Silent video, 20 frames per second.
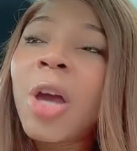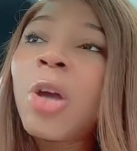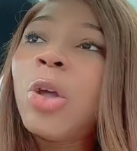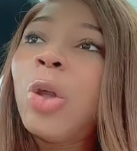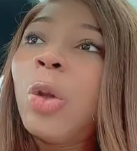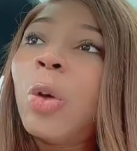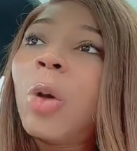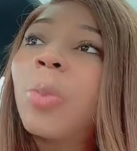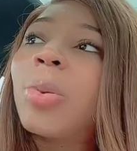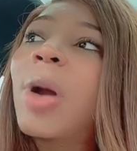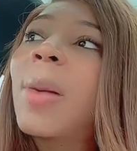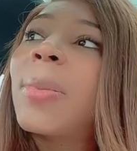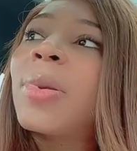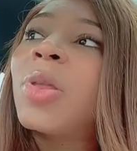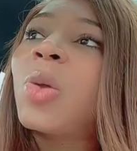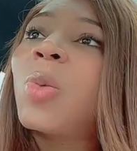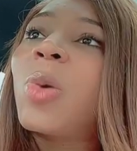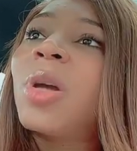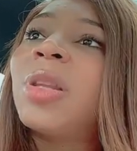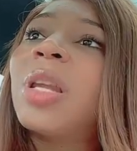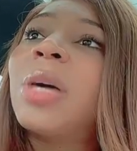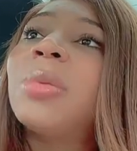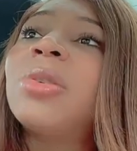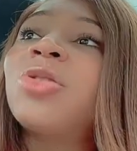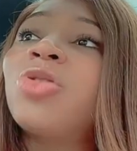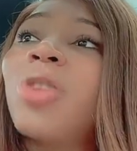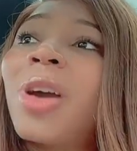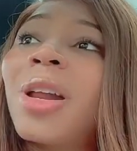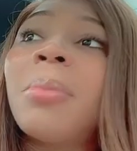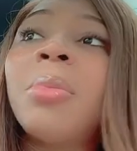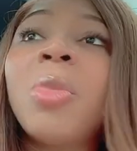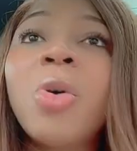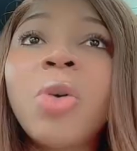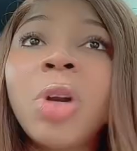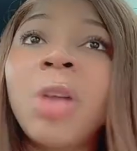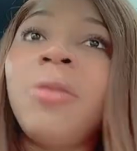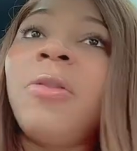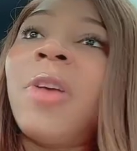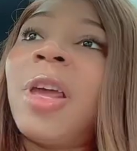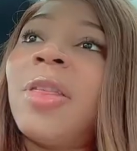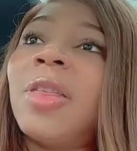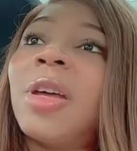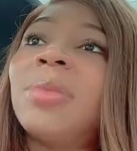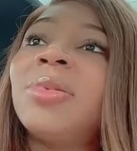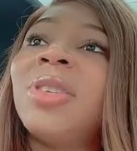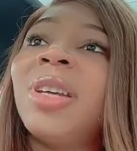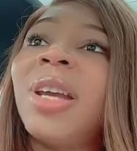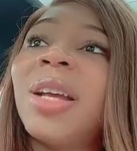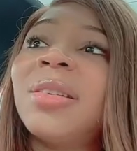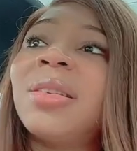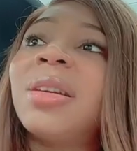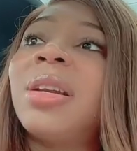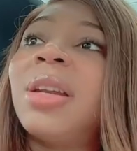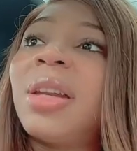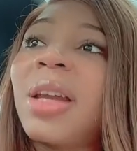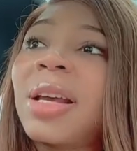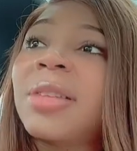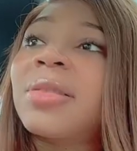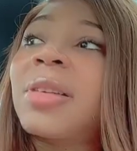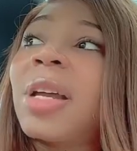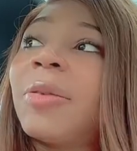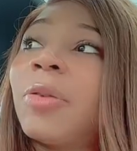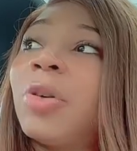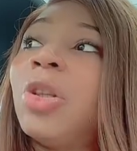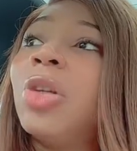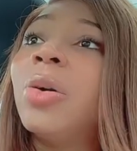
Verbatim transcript: you were probably the one that was trying to motivate them to get to the next level.